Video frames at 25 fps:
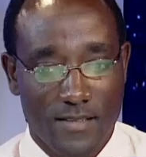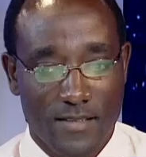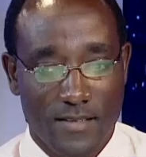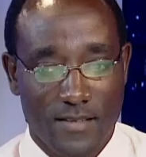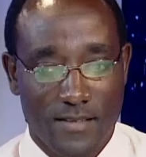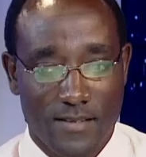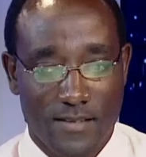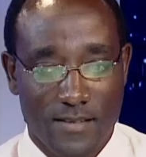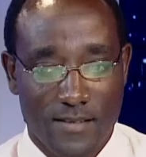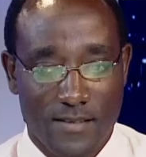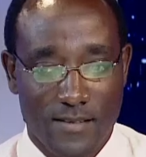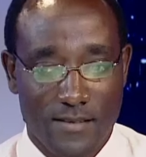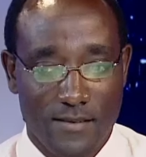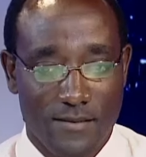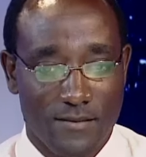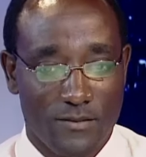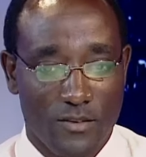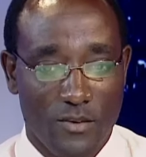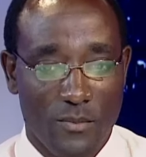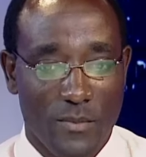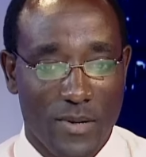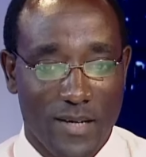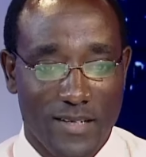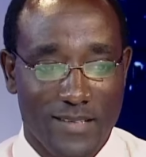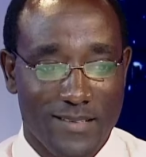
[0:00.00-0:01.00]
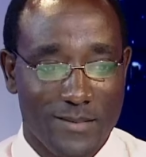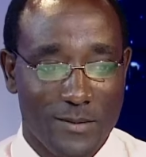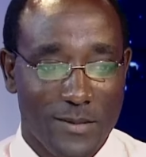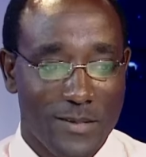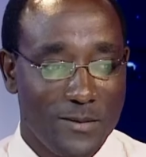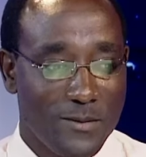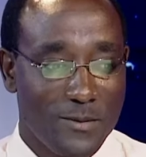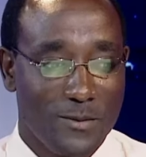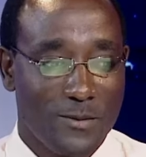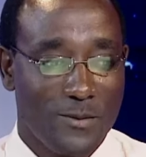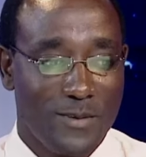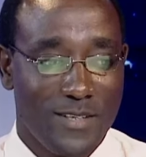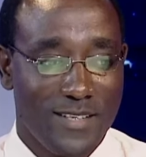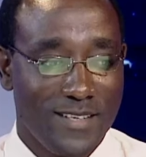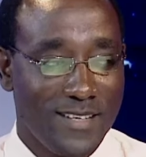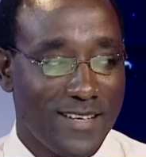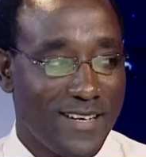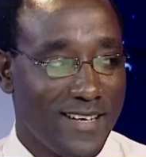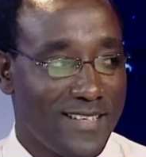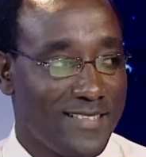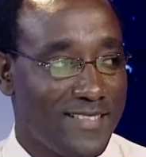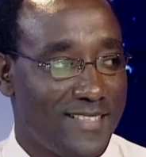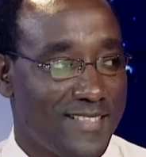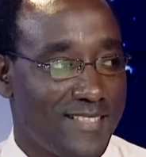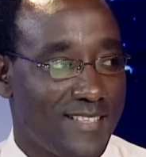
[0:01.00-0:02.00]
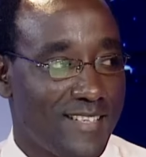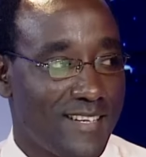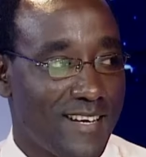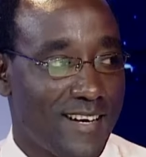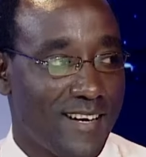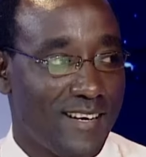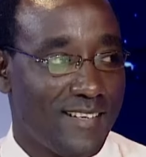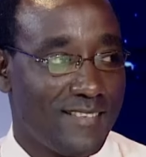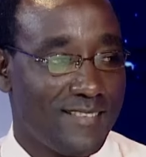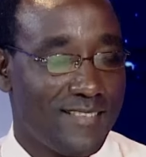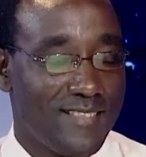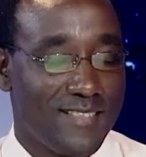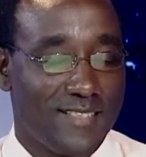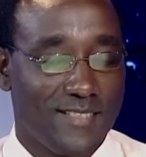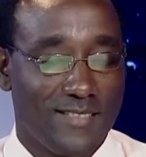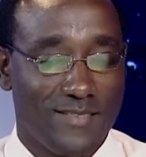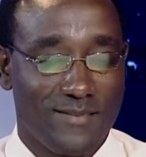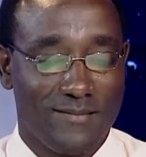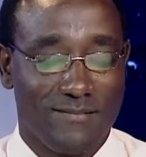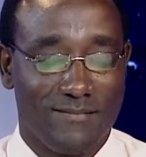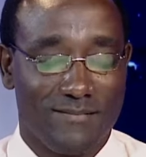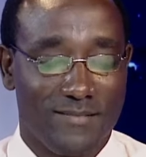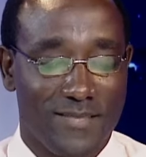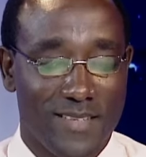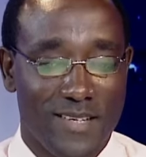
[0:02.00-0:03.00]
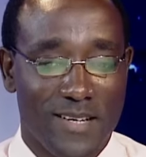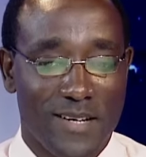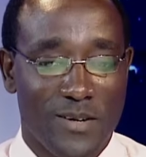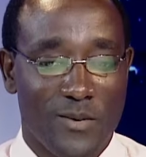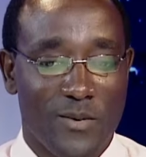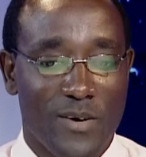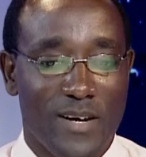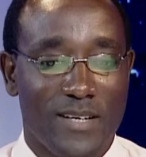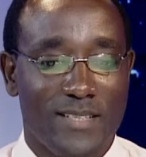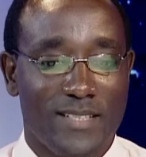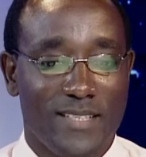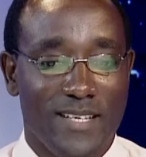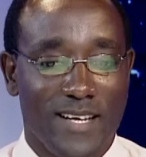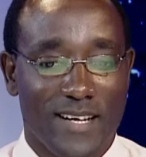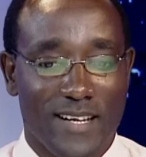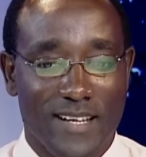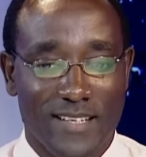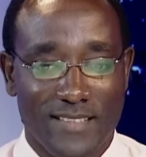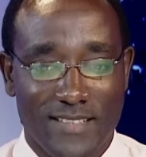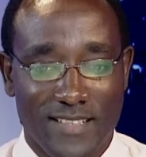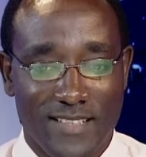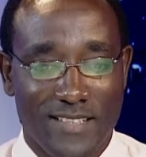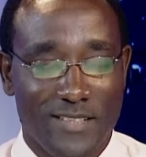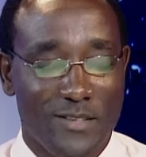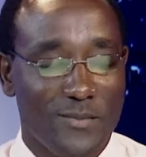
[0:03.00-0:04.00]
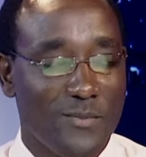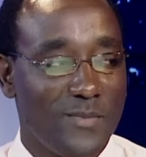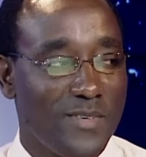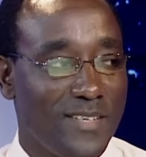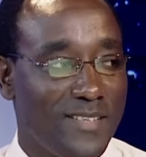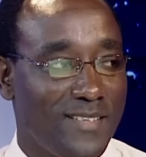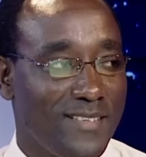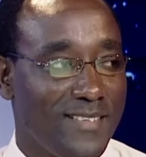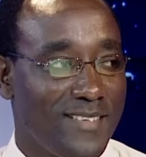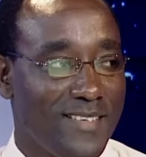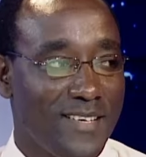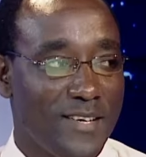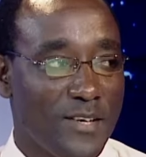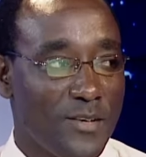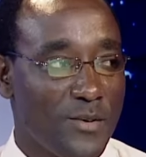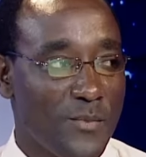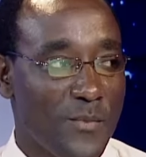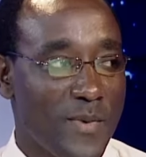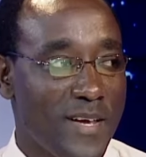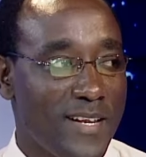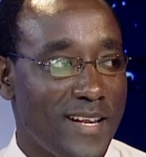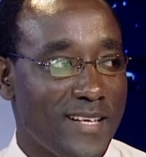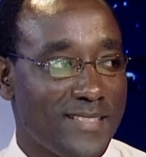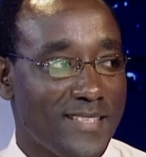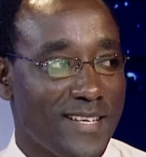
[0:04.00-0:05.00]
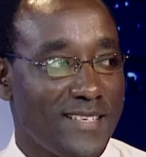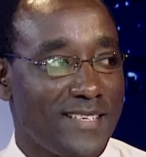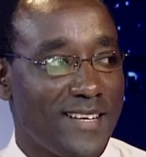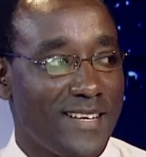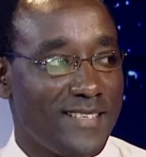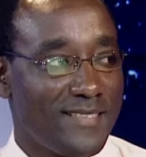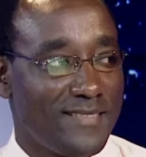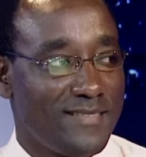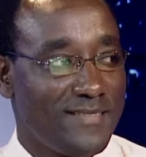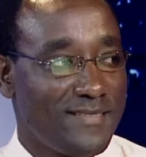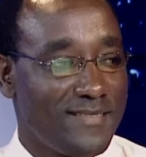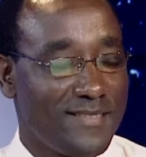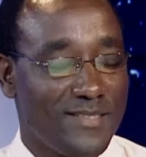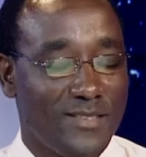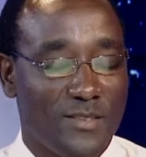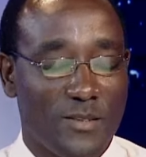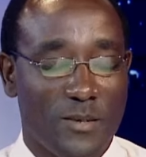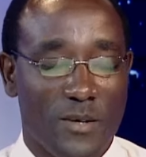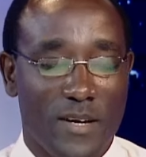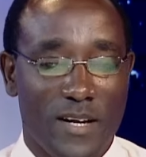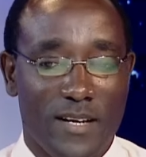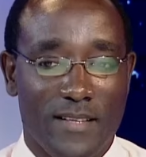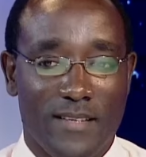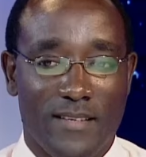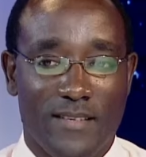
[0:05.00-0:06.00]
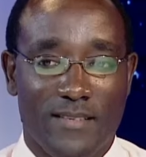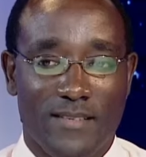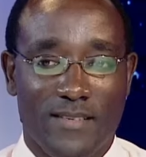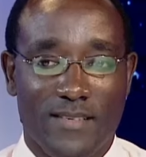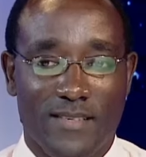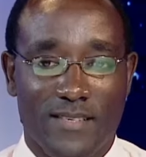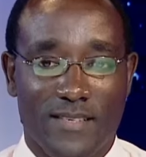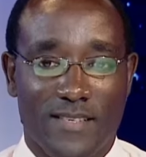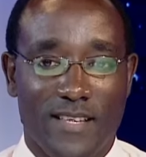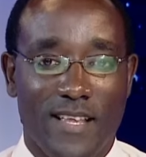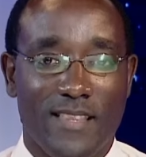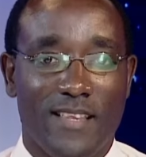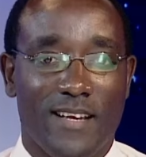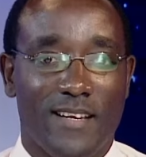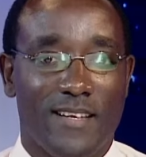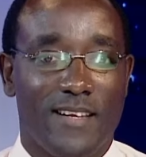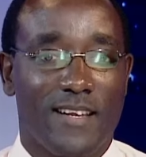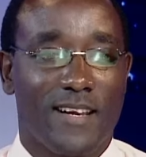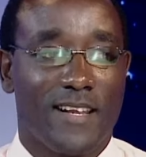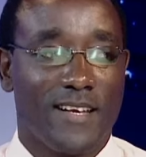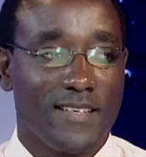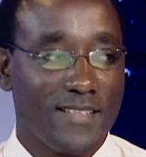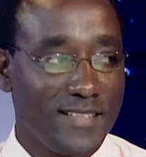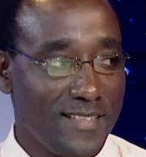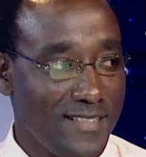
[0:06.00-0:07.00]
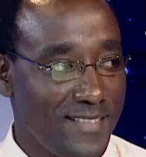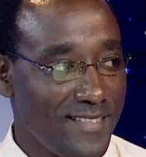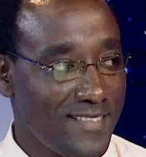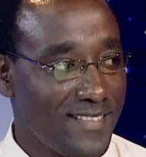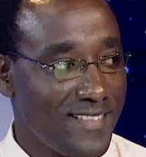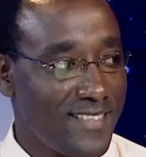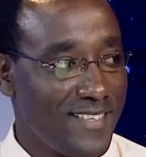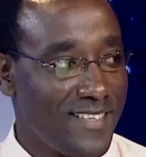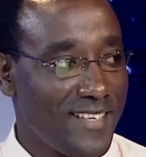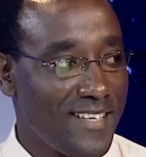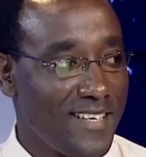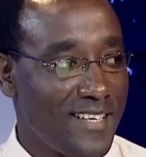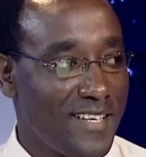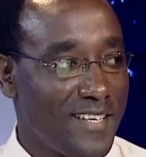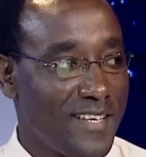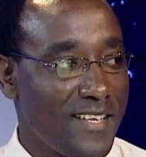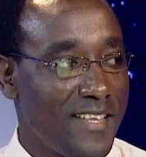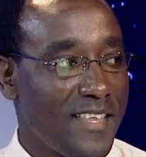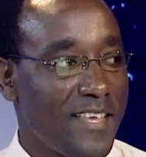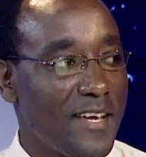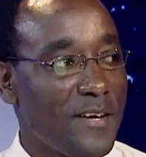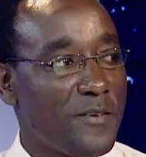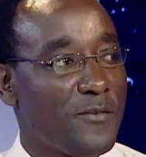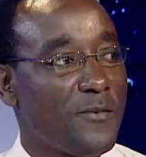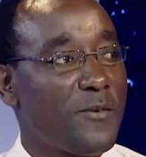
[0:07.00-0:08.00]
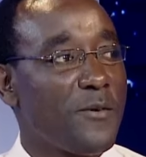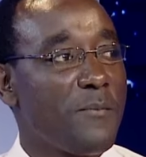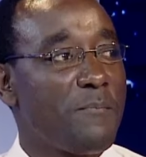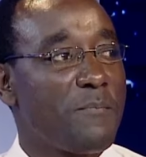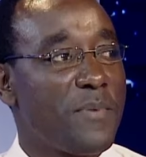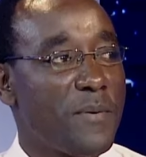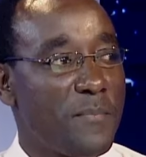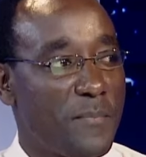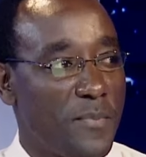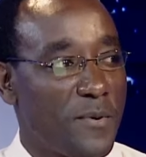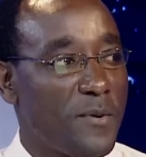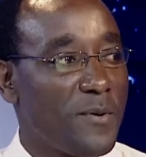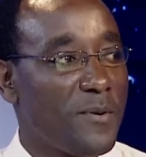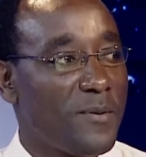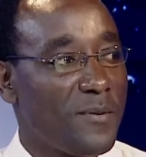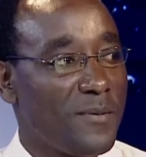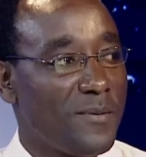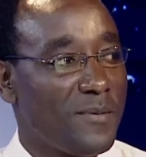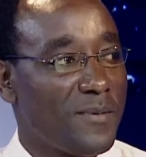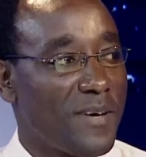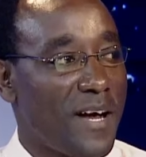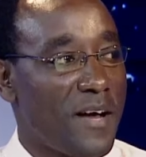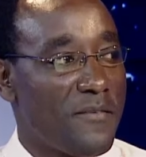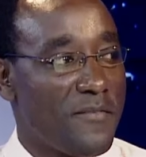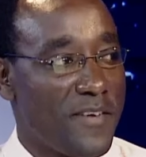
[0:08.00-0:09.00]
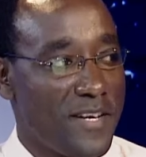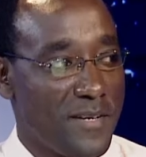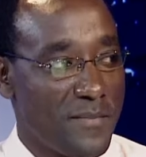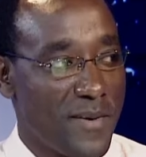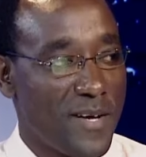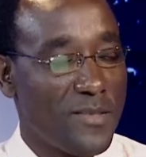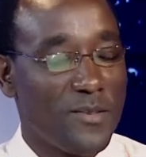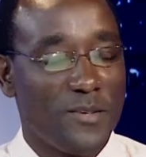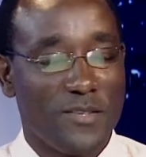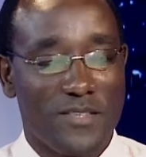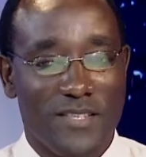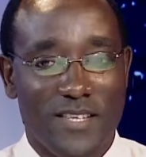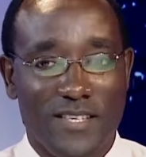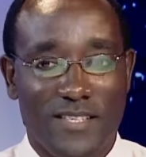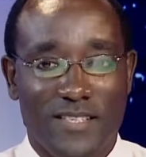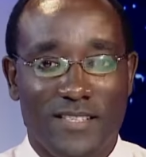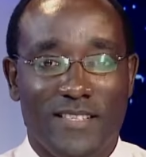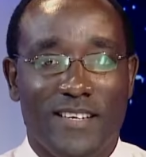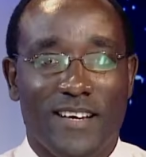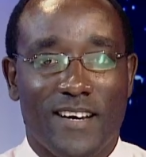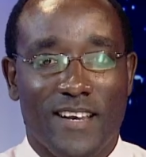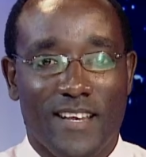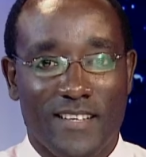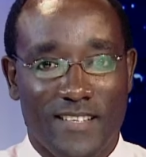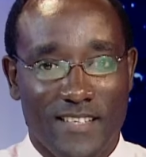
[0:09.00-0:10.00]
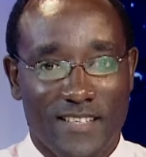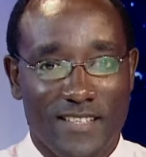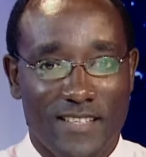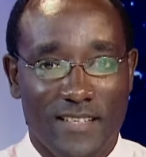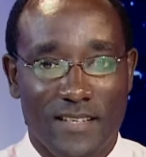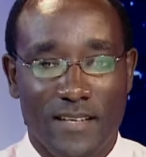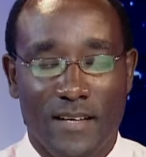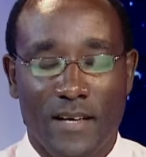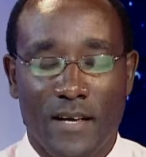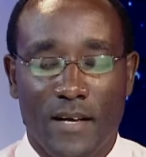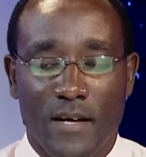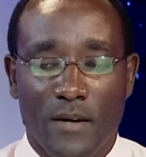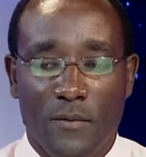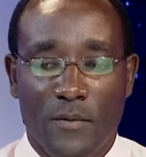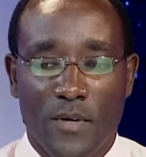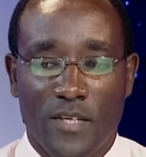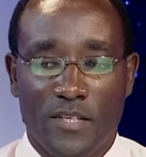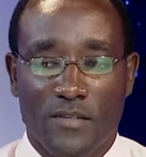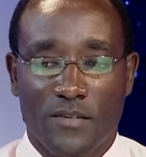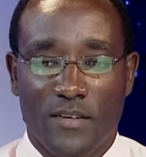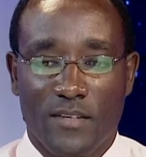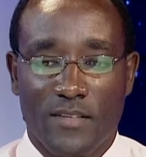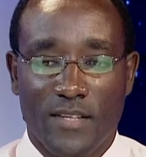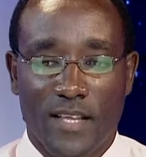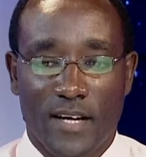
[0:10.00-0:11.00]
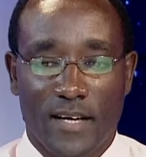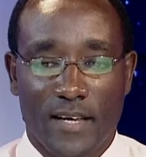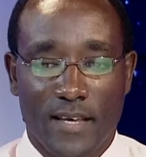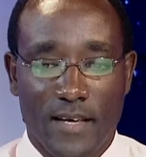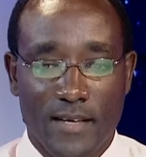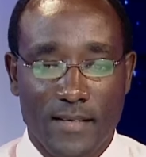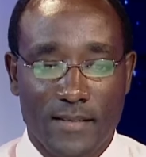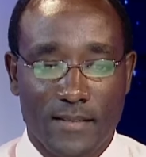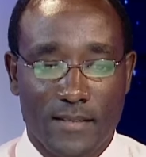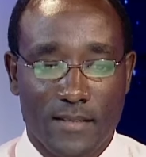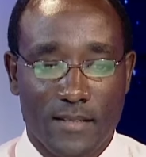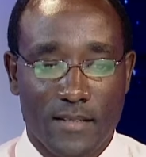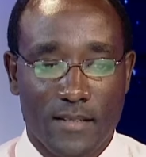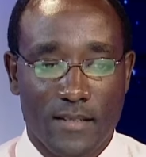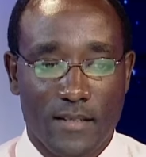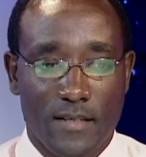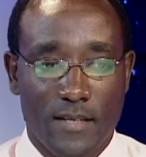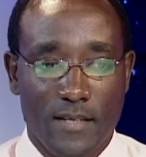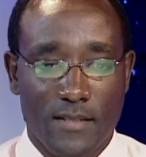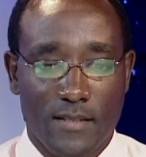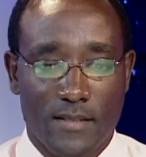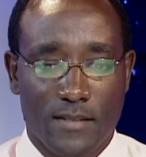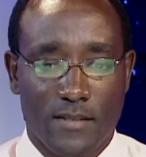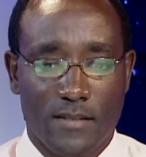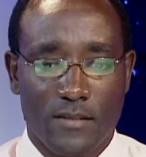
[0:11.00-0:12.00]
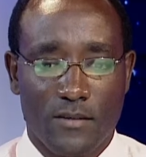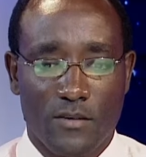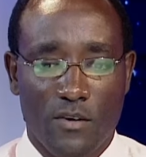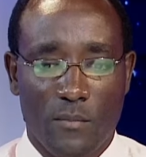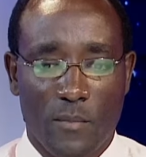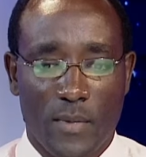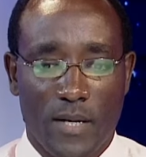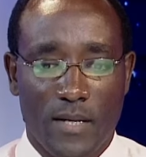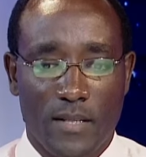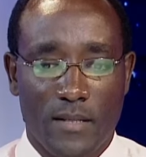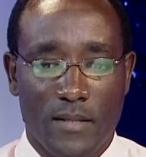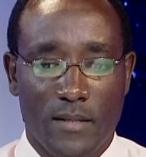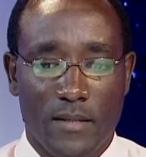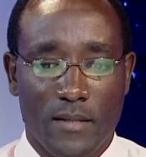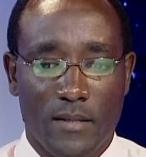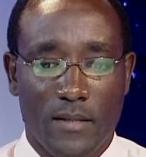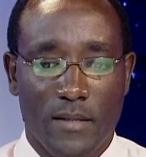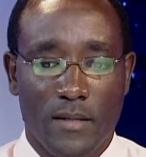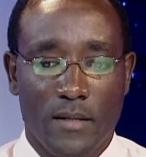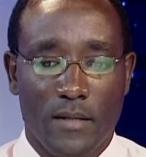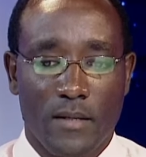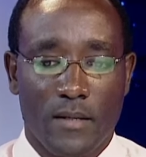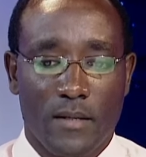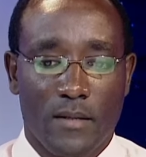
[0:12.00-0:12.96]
is normally when you hear this word neglected, you may understand that there are diseases that are neglected. Therefore, people affected by this disease neglected, which is not the case. This normally